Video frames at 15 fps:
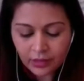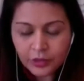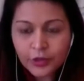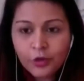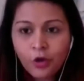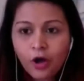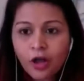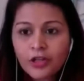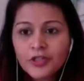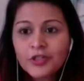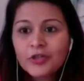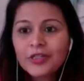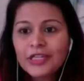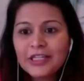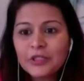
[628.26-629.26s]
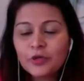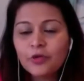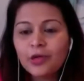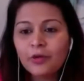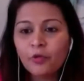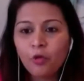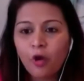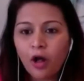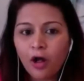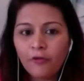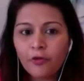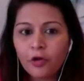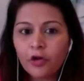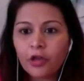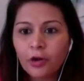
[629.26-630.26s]
you also need to
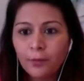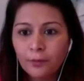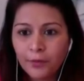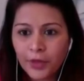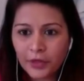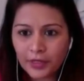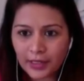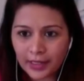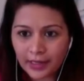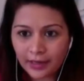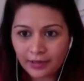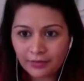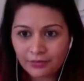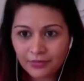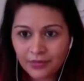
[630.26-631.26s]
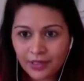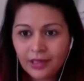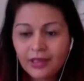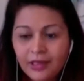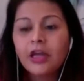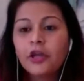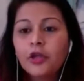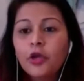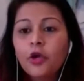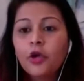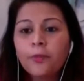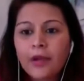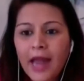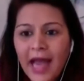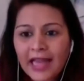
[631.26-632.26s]
involve your community. Your
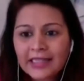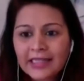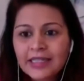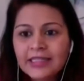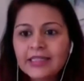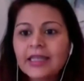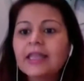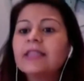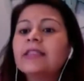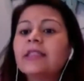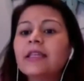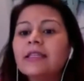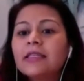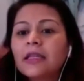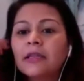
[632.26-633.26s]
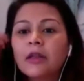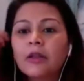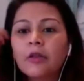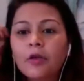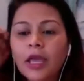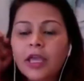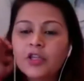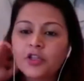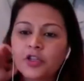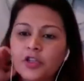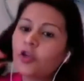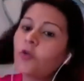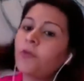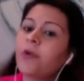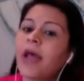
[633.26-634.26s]
practice exists in a location.
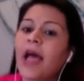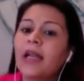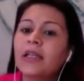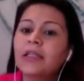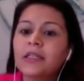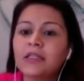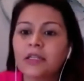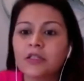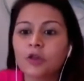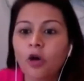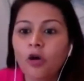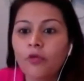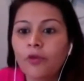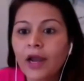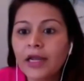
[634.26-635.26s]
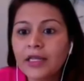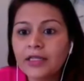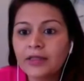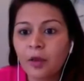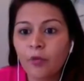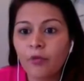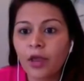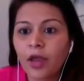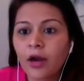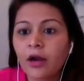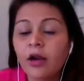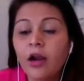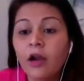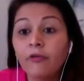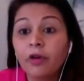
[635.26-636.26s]
Your practice is already
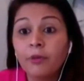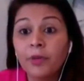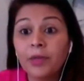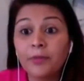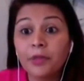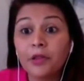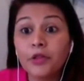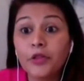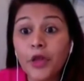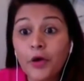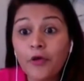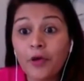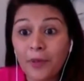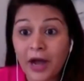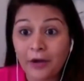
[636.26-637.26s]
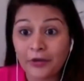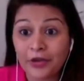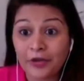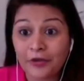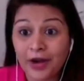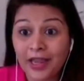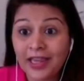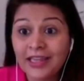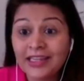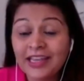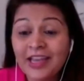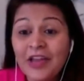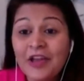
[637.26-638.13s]
somewhere where people know about you, right?